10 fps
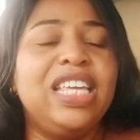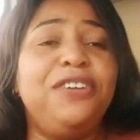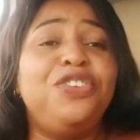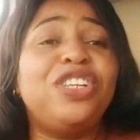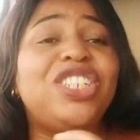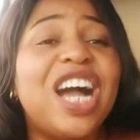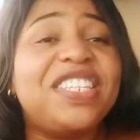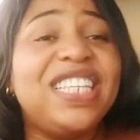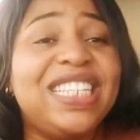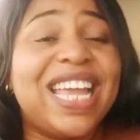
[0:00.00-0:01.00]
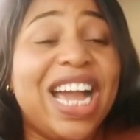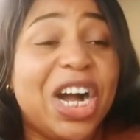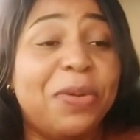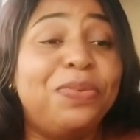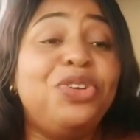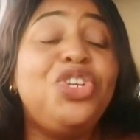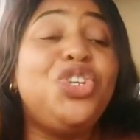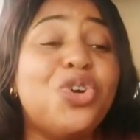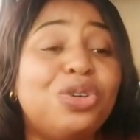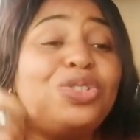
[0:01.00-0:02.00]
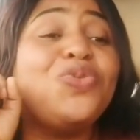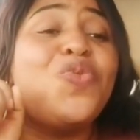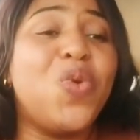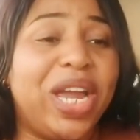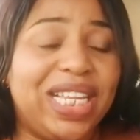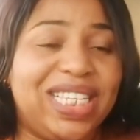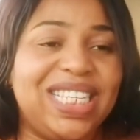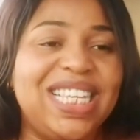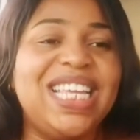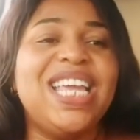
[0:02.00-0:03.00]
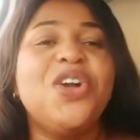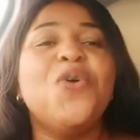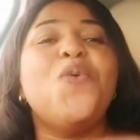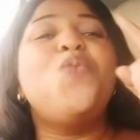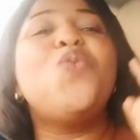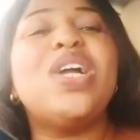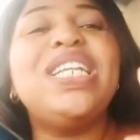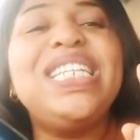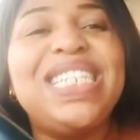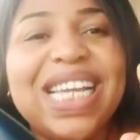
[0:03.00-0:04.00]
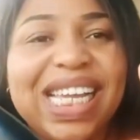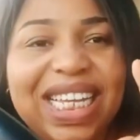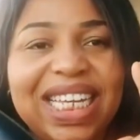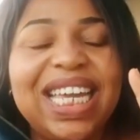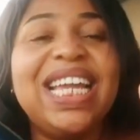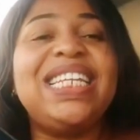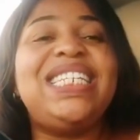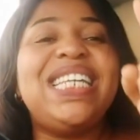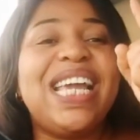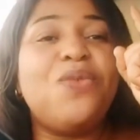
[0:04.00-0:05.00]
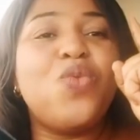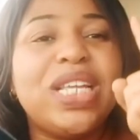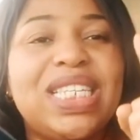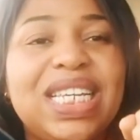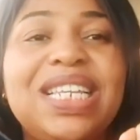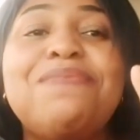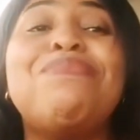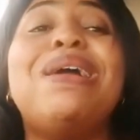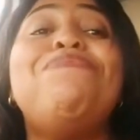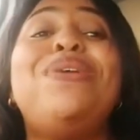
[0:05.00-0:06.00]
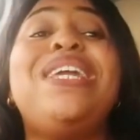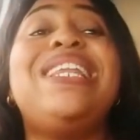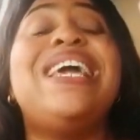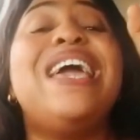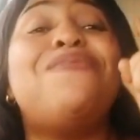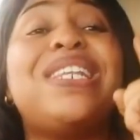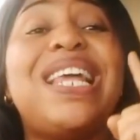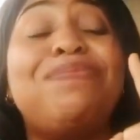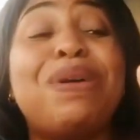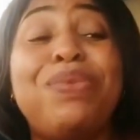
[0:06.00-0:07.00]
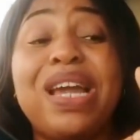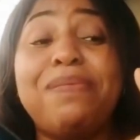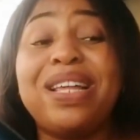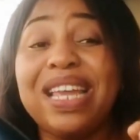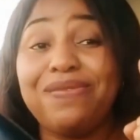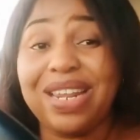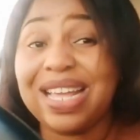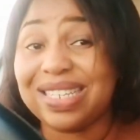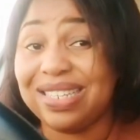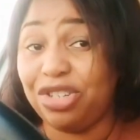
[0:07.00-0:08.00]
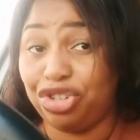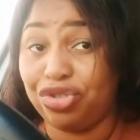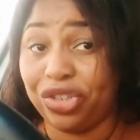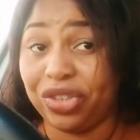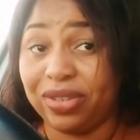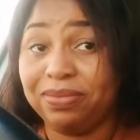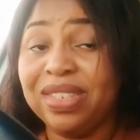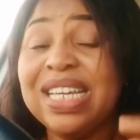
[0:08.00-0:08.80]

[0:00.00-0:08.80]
If your child needs help, don't wait. One day, a day waiting might bring about everlasting destruction.